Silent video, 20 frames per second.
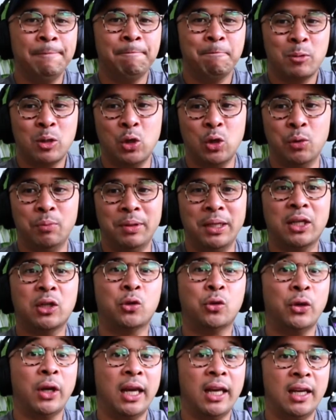to be
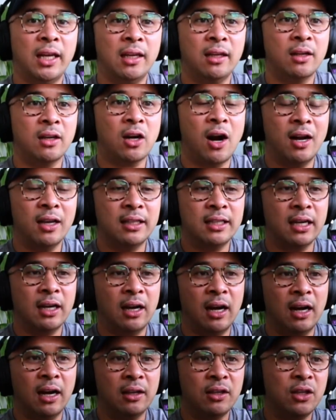creating
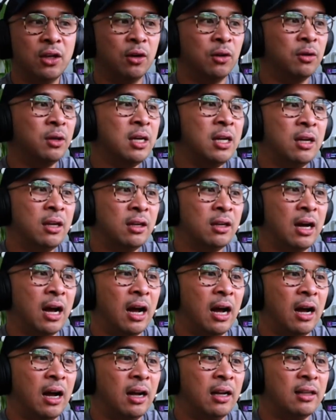
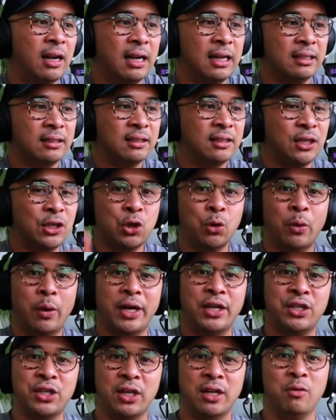a
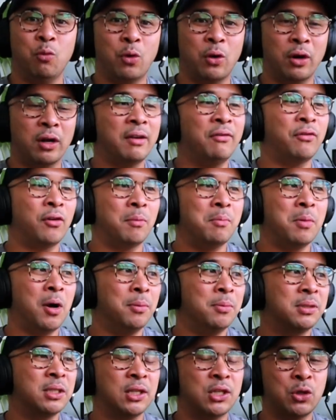situation, work from home
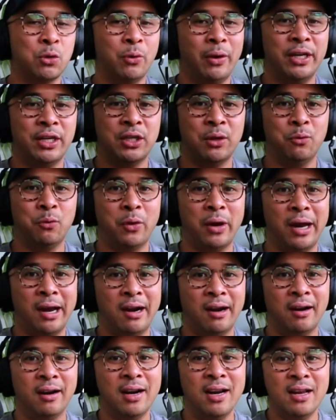situation
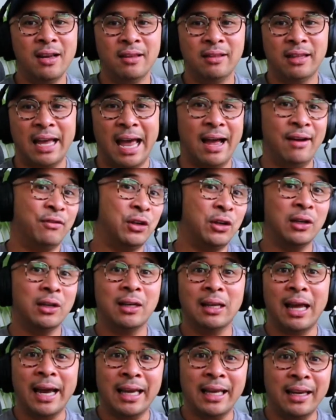where they have good
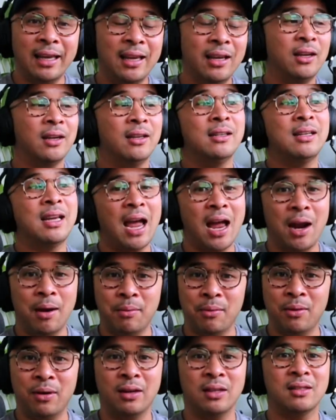lighting, good
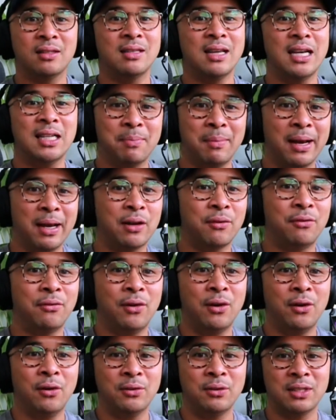cameras, nice
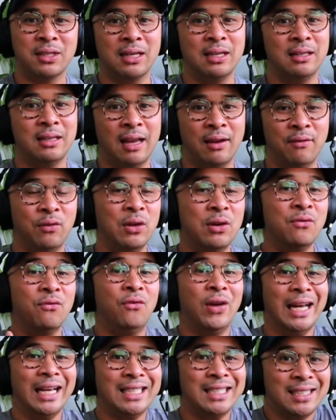microphones, and they've
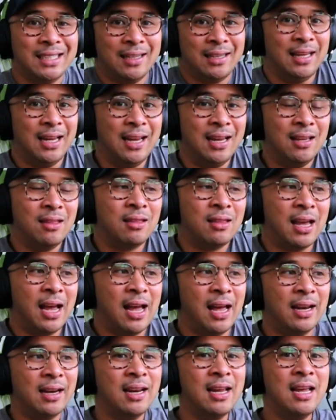invested in
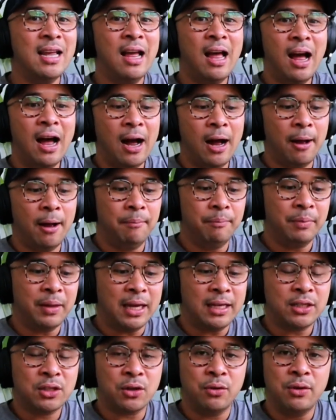that.
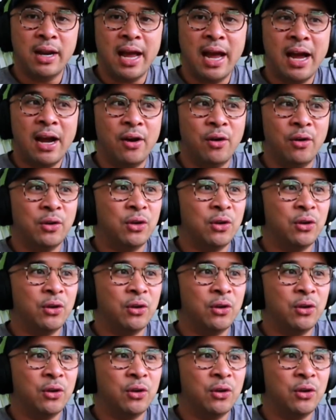And so now